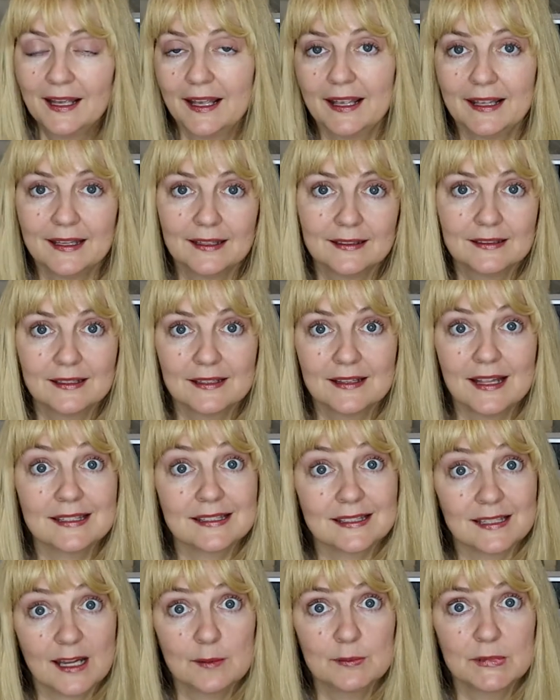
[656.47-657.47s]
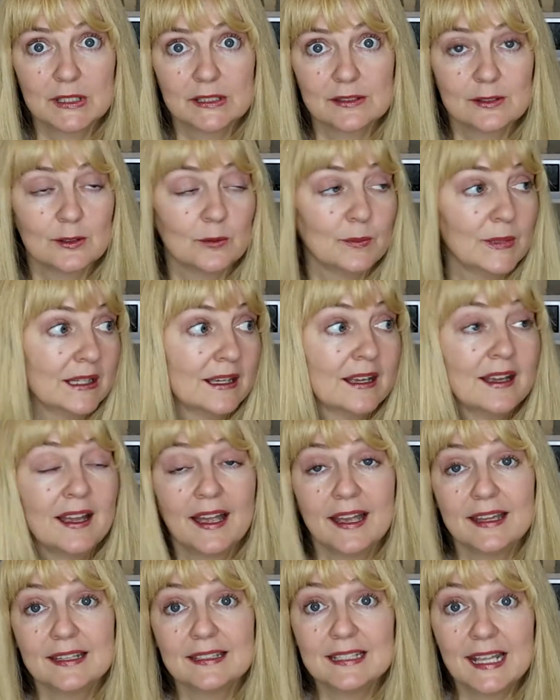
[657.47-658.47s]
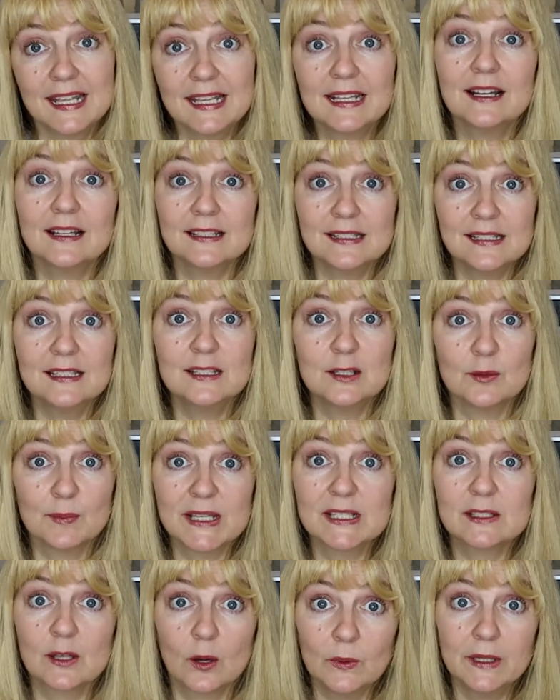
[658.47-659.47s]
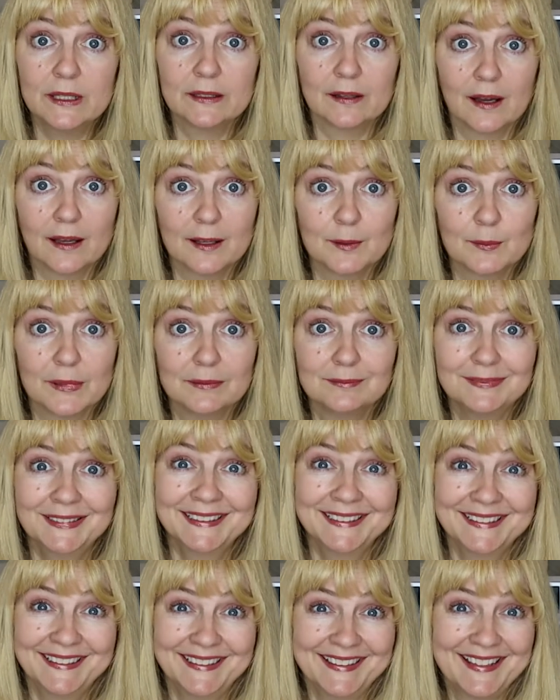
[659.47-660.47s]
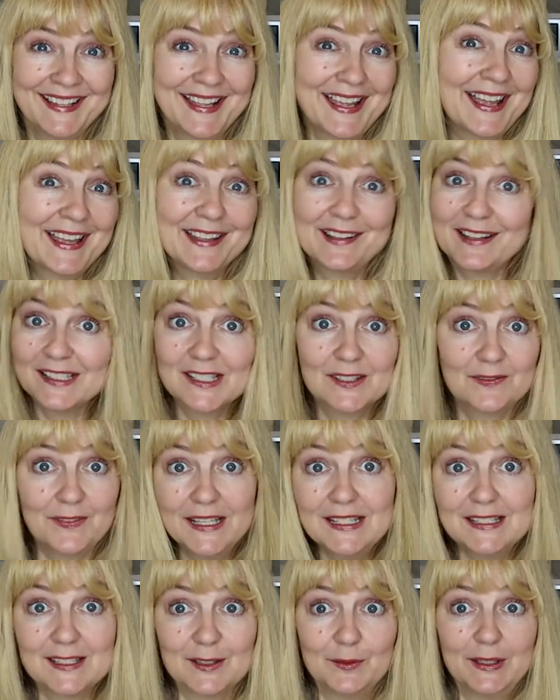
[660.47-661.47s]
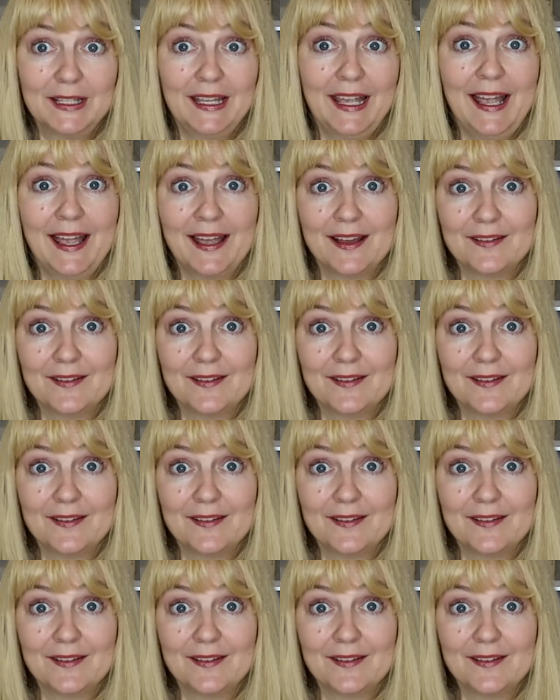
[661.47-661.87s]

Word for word: And that's time consuming. And it cuts into my sewing time. And let's face it, we can't